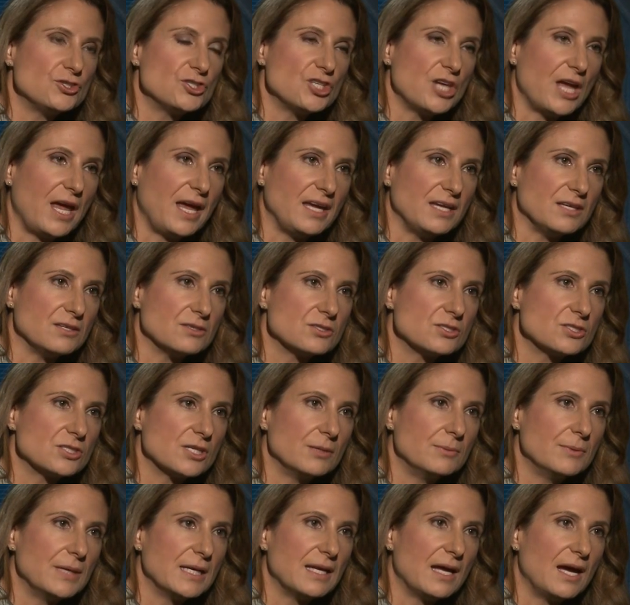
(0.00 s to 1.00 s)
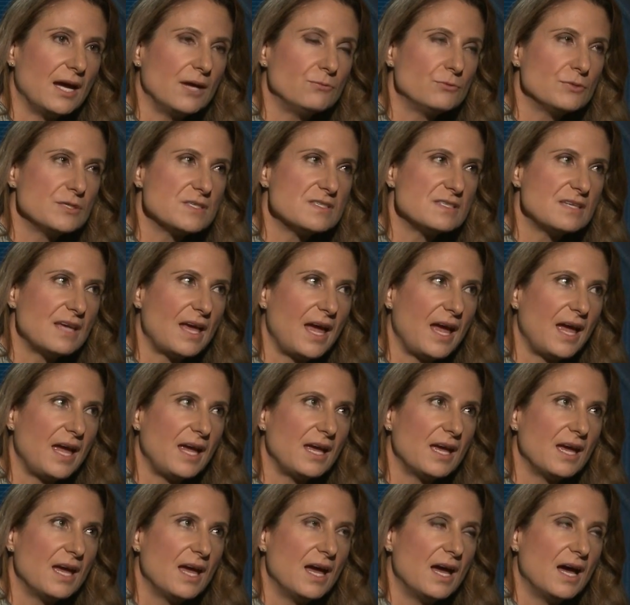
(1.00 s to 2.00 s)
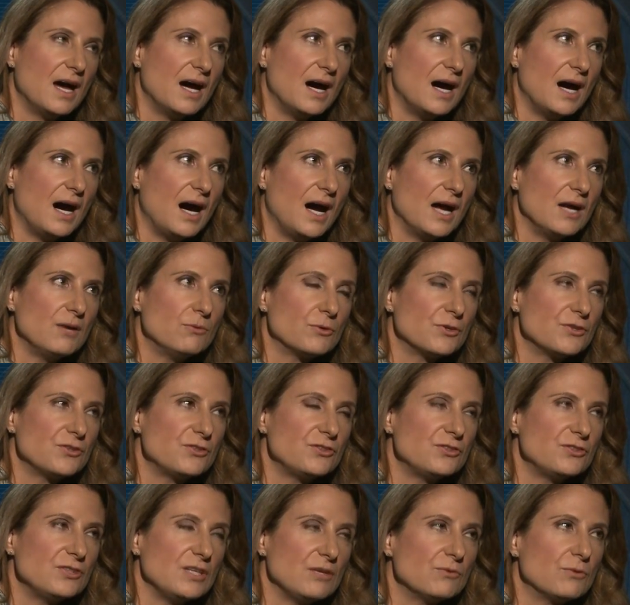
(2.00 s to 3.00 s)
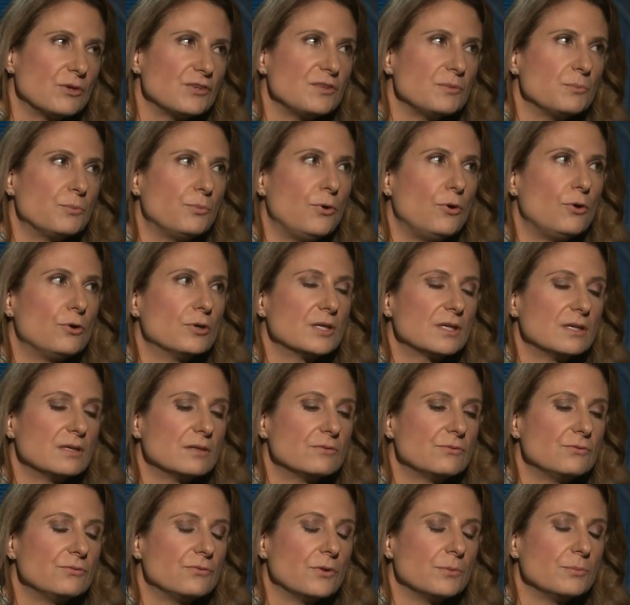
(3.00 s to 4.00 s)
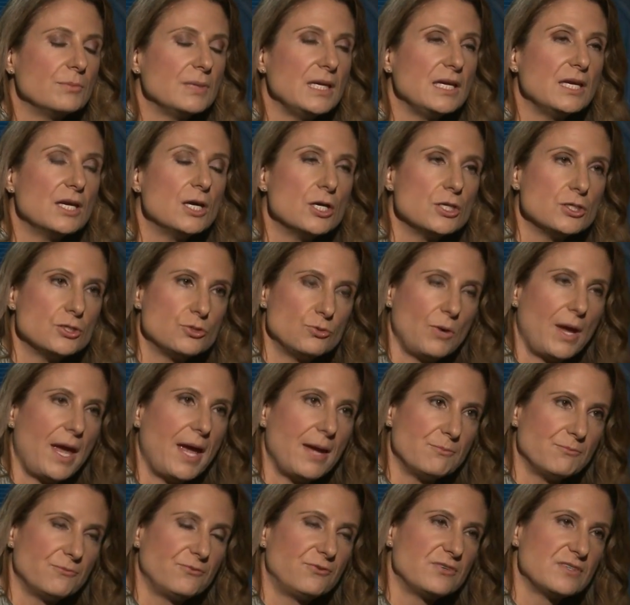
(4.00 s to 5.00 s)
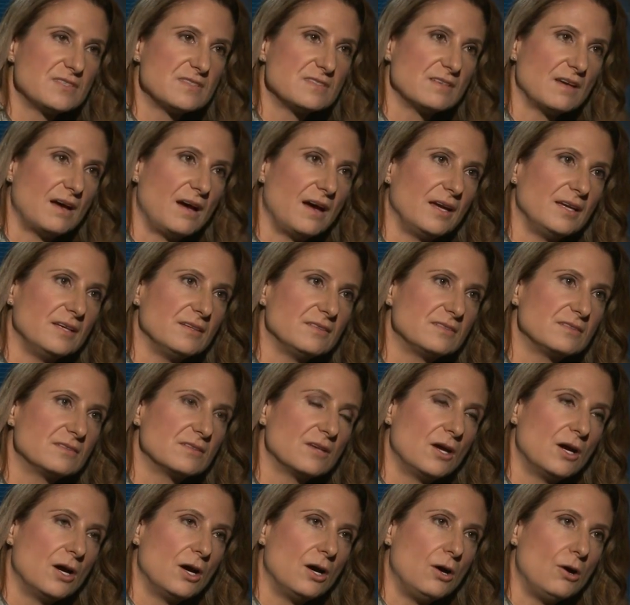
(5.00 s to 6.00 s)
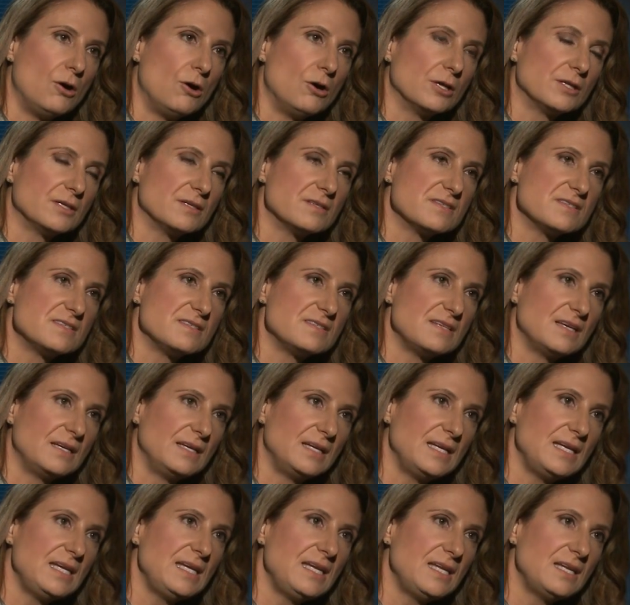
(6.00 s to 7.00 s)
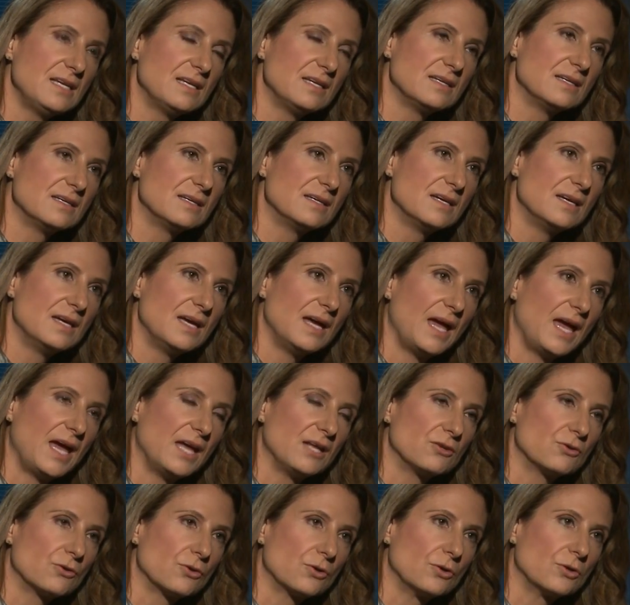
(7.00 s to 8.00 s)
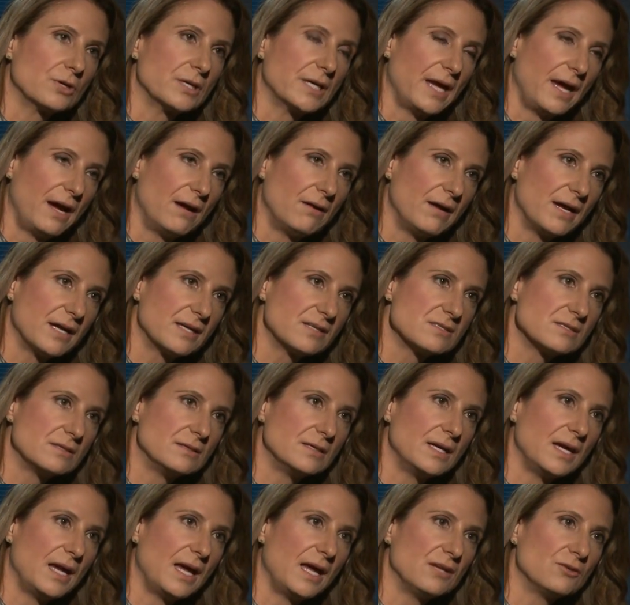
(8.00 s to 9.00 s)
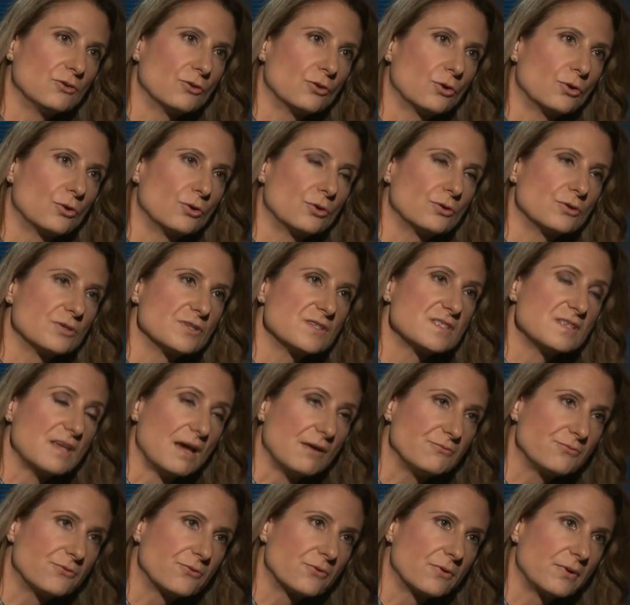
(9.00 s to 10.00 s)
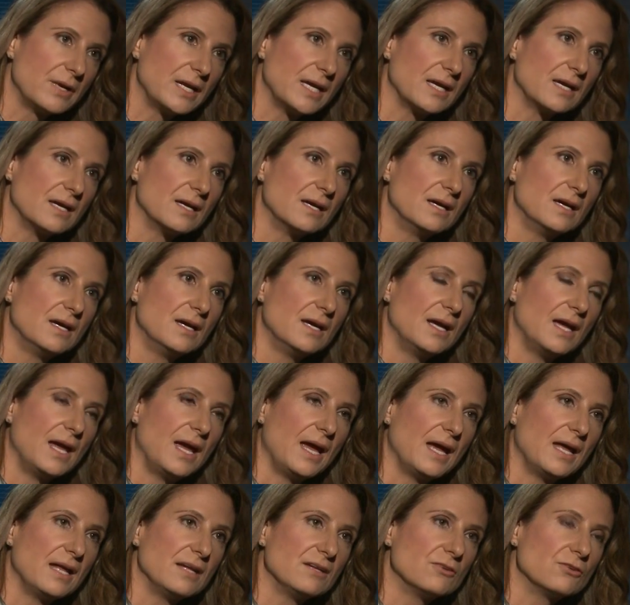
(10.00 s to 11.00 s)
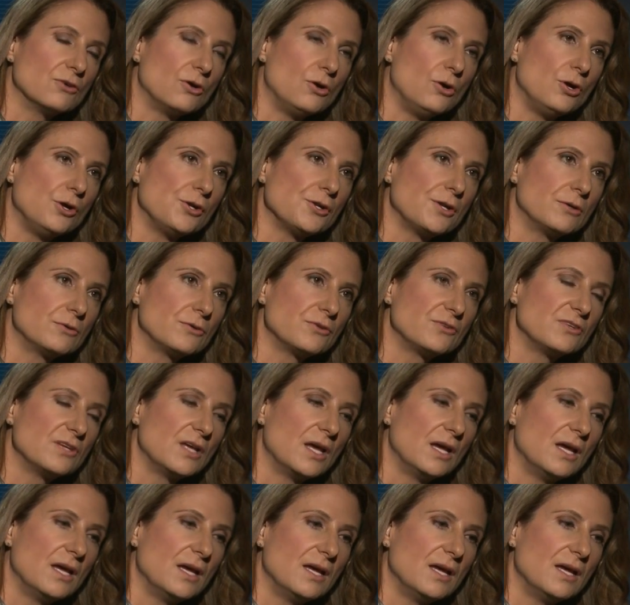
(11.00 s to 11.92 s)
change but i would say i was it was important for me to emphasize on selene and her character and her suffering yeah. and all those